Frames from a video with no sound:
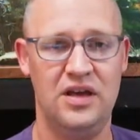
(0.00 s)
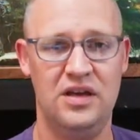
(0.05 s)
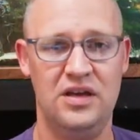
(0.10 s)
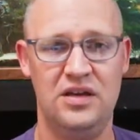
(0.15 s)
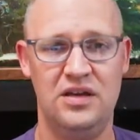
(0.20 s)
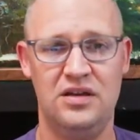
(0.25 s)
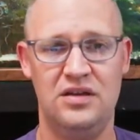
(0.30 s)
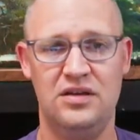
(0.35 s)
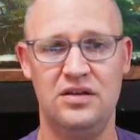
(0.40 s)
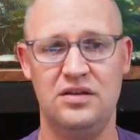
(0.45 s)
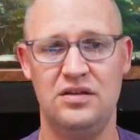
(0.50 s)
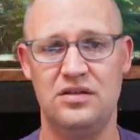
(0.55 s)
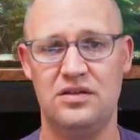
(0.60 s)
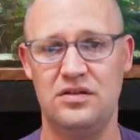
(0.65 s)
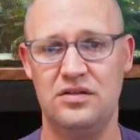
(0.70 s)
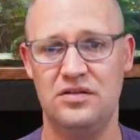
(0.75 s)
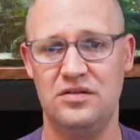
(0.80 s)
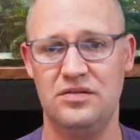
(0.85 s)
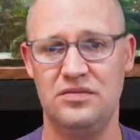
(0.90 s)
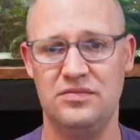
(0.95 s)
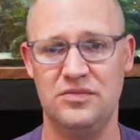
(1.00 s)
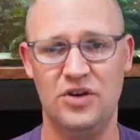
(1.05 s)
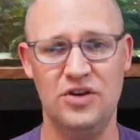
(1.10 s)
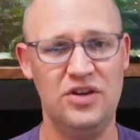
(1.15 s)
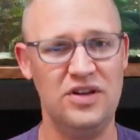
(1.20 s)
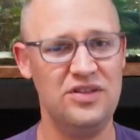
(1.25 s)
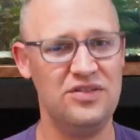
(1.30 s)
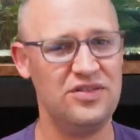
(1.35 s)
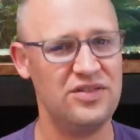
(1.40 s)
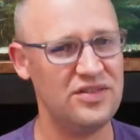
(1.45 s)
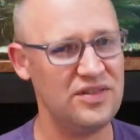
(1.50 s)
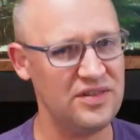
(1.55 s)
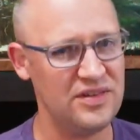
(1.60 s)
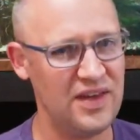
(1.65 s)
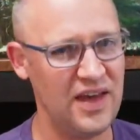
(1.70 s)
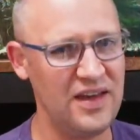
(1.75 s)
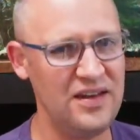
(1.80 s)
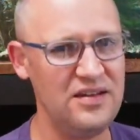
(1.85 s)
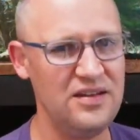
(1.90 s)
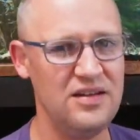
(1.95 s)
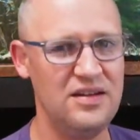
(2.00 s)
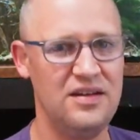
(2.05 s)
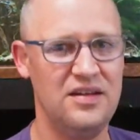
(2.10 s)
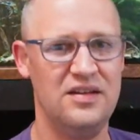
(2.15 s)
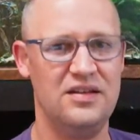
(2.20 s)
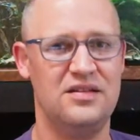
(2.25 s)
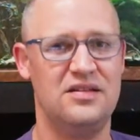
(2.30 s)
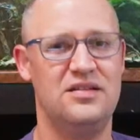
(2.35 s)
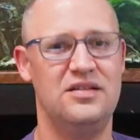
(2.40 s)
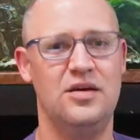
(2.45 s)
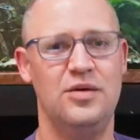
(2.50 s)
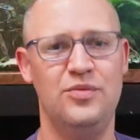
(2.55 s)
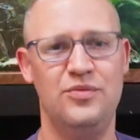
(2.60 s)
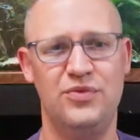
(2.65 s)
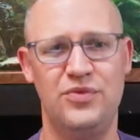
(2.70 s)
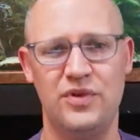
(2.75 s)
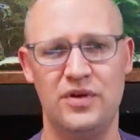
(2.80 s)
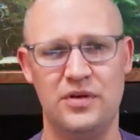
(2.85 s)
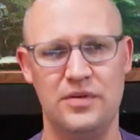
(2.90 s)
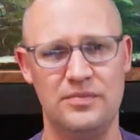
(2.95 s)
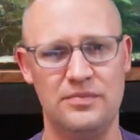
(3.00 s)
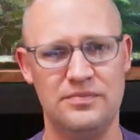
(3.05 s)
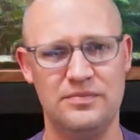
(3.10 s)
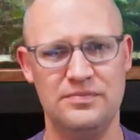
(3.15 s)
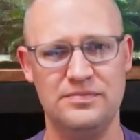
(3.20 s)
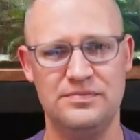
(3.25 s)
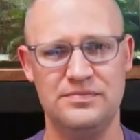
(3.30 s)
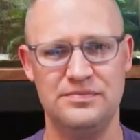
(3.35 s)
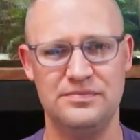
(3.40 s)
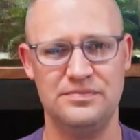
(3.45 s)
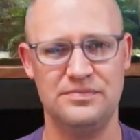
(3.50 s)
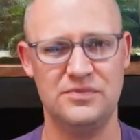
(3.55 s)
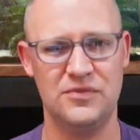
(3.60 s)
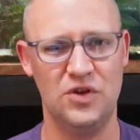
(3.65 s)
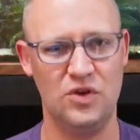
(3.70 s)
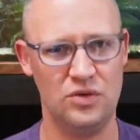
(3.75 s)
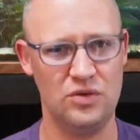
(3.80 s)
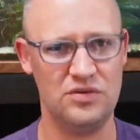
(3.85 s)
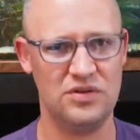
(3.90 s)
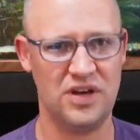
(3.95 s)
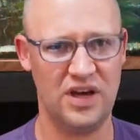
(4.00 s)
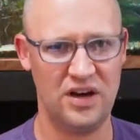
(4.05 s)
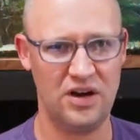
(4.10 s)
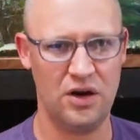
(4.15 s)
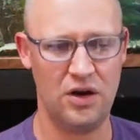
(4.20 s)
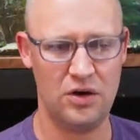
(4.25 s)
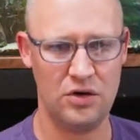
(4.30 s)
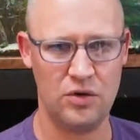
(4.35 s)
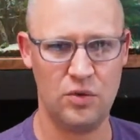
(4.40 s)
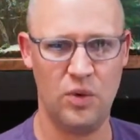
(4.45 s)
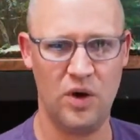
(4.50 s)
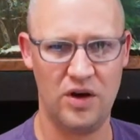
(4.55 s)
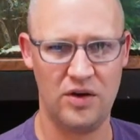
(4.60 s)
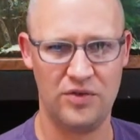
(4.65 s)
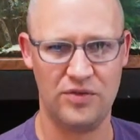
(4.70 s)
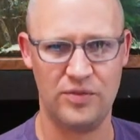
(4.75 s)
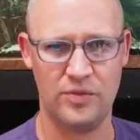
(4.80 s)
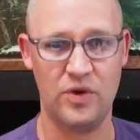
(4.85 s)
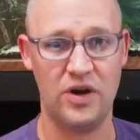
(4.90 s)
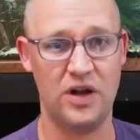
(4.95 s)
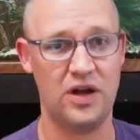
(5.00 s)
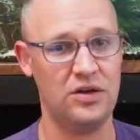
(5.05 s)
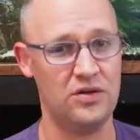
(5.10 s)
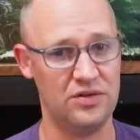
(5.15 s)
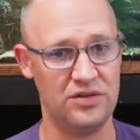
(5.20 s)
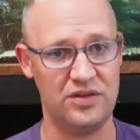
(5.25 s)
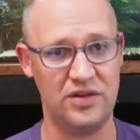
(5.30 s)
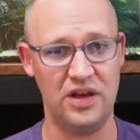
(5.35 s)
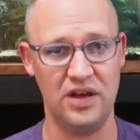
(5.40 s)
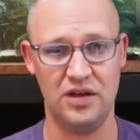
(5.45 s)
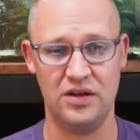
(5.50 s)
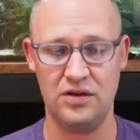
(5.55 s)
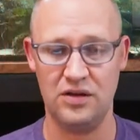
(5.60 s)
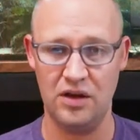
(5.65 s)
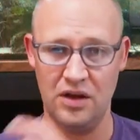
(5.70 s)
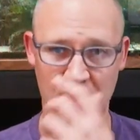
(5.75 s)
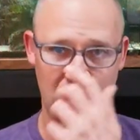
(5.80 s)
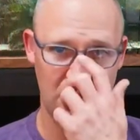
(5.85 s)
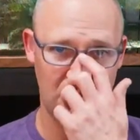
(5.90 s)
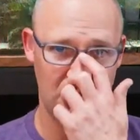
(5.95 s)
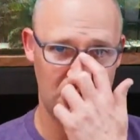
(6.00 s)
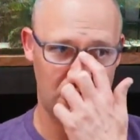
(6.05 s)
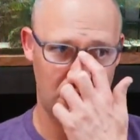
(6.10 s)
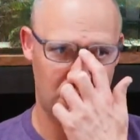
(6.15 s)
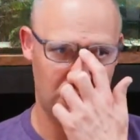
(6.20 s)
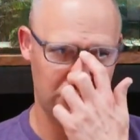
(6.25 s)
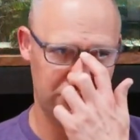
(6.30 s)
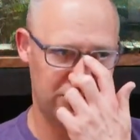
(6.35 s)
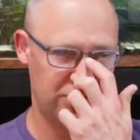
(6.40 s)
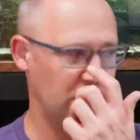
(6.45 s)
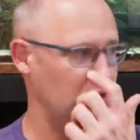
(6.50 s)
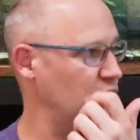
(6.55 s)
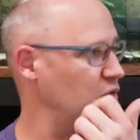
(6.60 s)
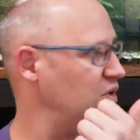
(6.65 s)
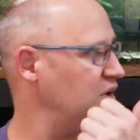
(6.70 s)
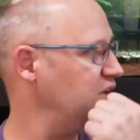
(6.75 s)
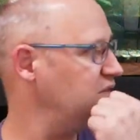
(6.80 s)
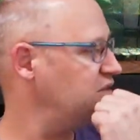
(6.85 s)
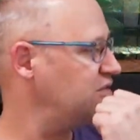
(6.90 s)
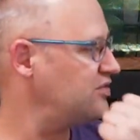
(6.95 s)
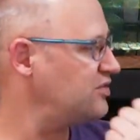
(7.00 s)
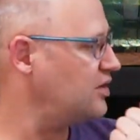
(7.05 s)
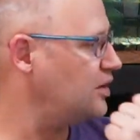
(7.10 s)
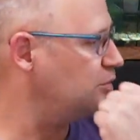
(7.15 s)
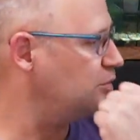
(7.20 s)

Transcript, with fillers: And goodyids tend to come from, you know, kind of harder water from what I understand. Also, in the